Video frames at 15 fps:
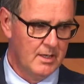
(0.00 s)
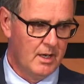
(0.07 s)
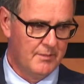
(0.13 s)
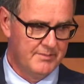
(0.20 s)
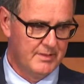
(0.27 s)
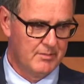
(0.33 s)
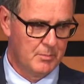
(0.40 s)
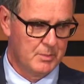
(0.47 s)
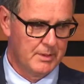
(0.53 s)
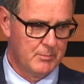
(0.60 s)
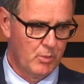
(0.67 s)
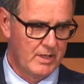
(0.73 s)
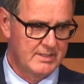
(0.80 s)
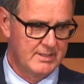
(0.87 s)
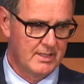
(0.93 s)
of developing
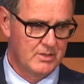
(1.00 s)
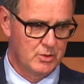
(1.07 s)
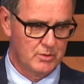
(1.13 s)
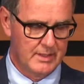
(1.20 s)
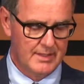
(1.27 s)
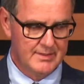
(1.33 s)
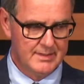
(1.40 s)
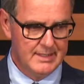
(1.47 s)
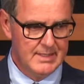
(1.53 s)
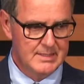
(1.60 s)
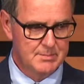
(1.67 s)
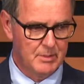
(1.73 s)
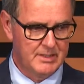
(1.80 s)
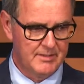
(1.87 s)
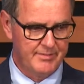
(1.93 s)
breast cancer, then these
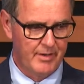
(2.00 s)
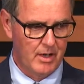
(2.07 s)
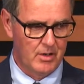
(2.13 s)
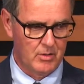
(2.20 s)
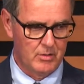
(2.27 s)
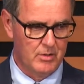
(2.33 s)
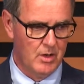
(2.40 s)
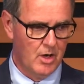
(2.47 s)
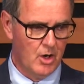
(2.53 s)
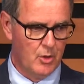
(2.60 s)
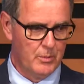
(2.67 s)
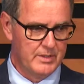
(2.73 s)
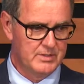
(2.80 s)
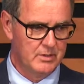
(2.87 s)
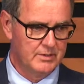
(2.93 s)
modifiers
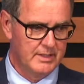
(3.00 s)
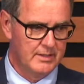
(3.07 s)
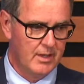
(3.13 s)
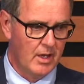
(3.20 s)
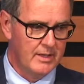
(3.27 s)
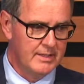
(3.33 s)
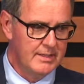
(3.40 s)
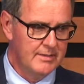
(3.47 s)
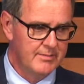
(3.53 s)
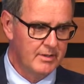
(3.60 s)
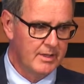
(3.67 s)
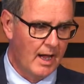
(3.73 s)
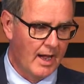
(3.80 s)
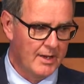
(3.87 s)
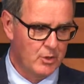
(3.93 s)
result in an even
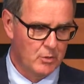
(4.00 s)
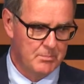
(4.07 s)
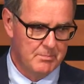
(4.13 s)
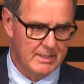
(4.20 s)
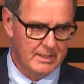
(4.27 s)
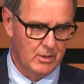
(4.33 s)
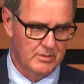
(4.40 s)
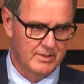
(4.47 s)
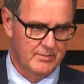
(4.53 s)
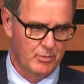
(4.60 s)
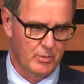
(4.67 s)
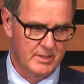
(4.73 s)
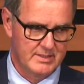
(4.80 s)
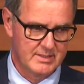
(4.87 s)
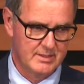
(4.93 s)
higher, bigger
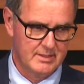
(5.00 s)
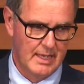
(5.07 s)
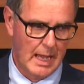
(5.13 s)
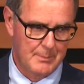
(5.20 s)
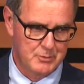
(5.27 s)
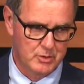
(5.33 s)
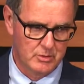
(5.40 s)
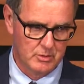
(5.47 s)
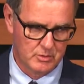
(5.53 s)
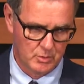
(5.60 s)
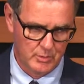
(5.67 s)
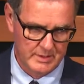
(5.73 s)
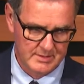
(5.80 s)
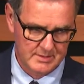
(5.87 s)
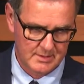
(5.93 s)
difference in the absolute
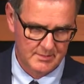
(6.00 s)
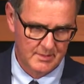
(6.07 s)
risk.